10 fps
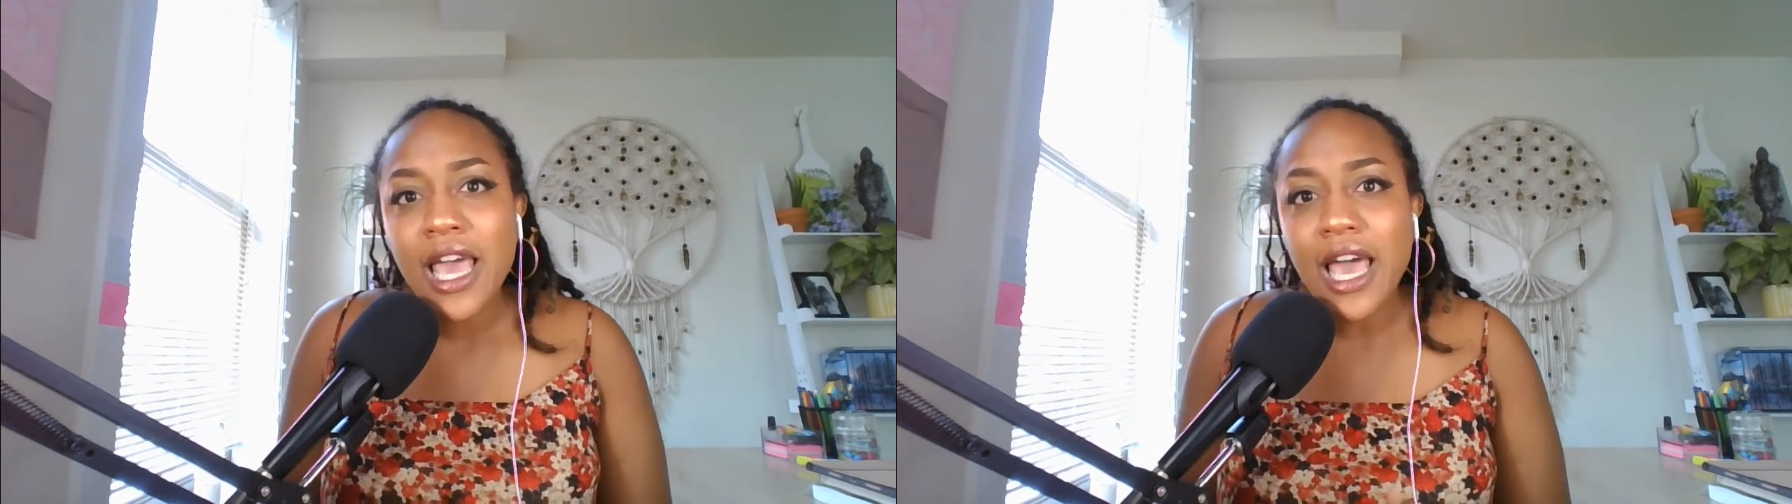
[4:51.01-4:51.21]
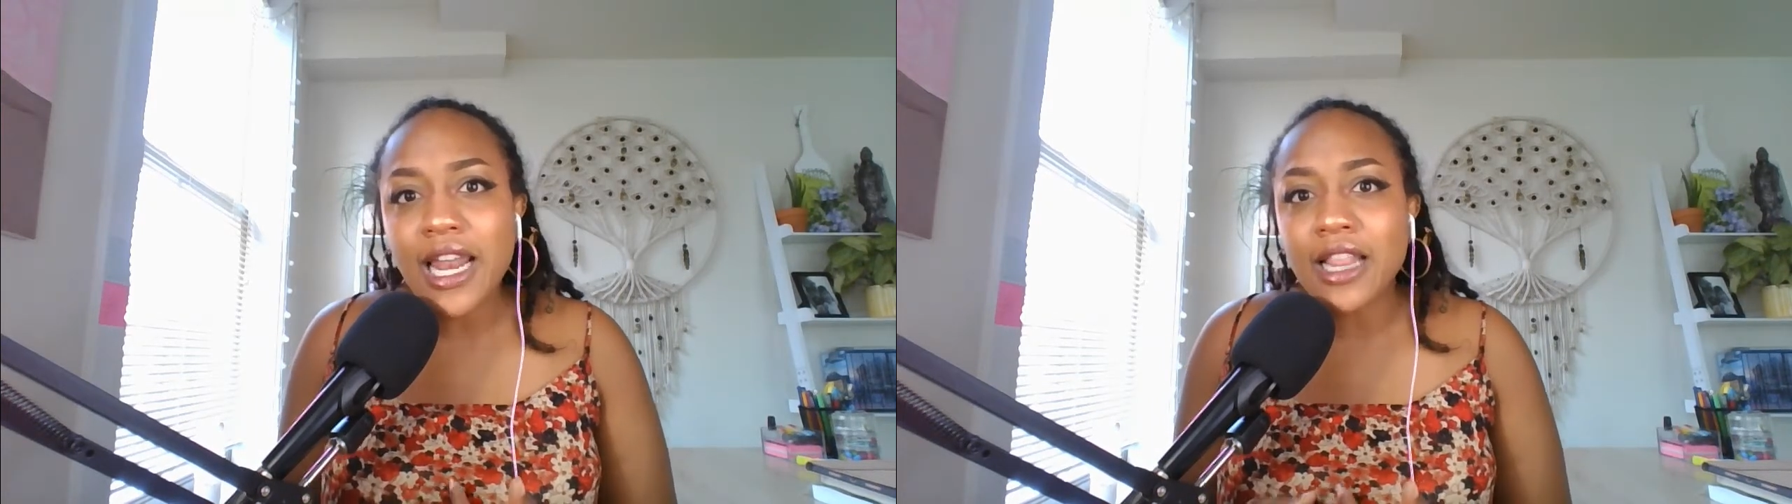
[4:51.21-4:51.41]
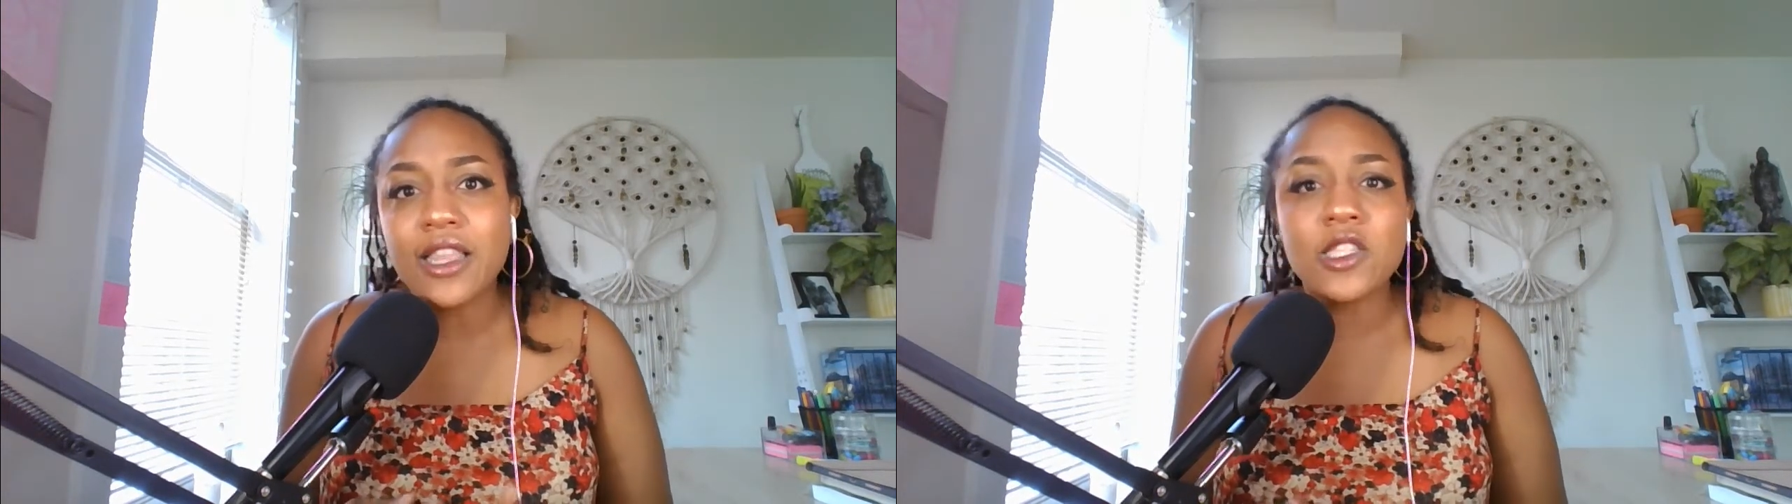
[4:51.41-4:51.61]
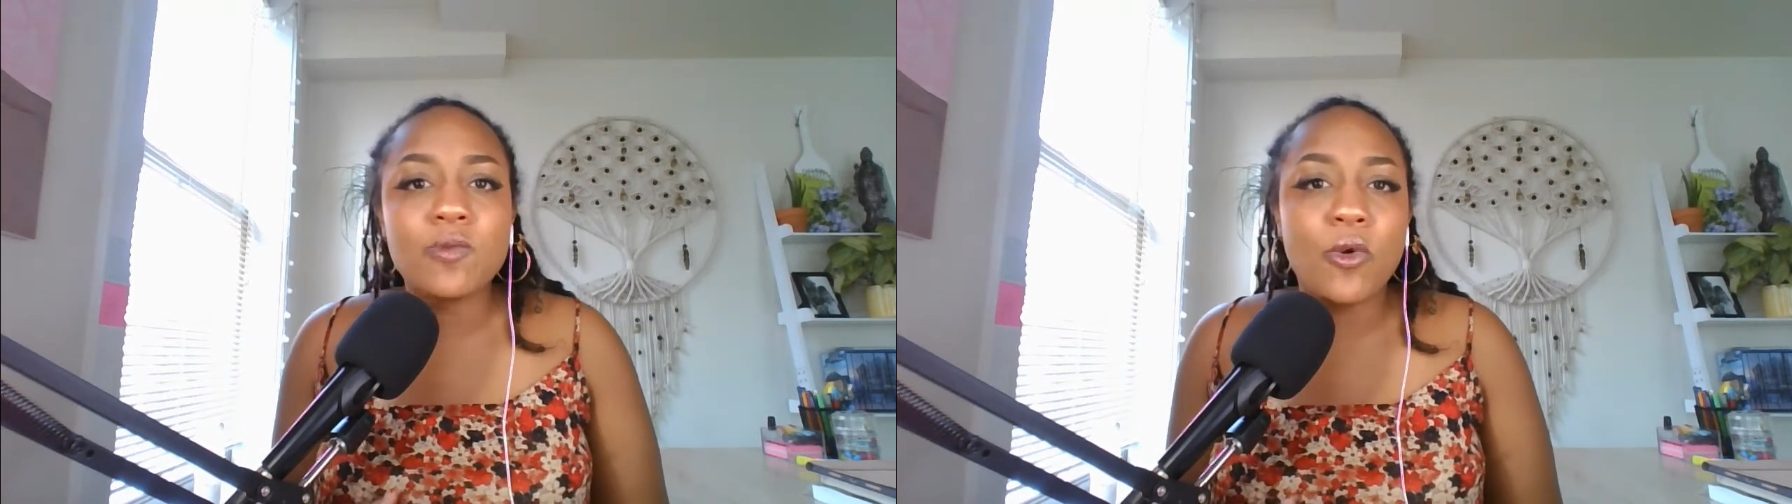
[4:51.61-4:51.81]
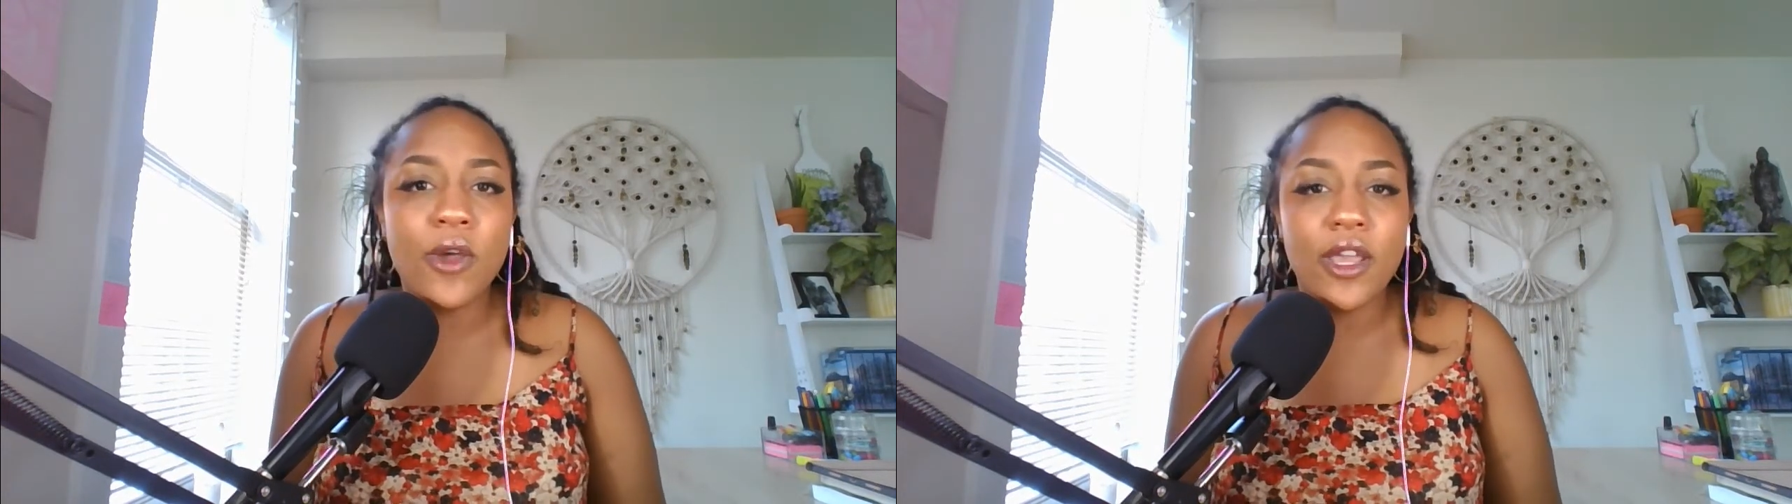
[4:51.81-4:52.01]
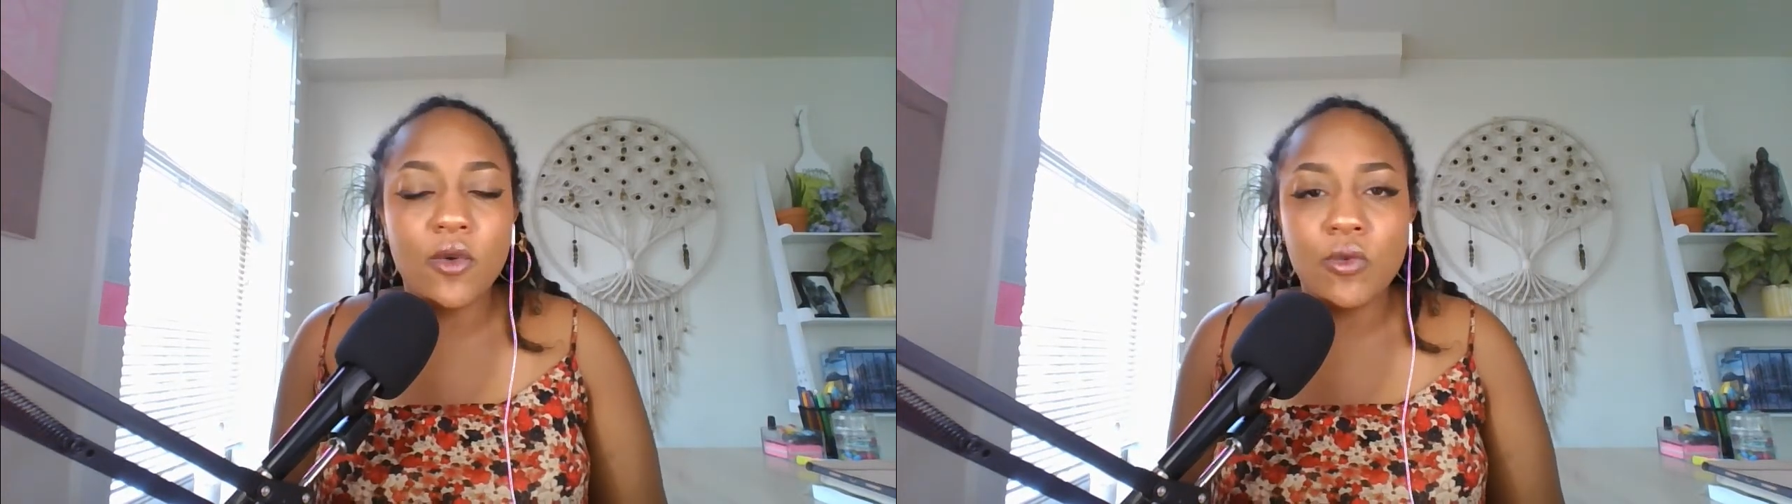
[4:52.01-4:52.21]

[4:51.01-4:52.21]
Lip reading: And at this point,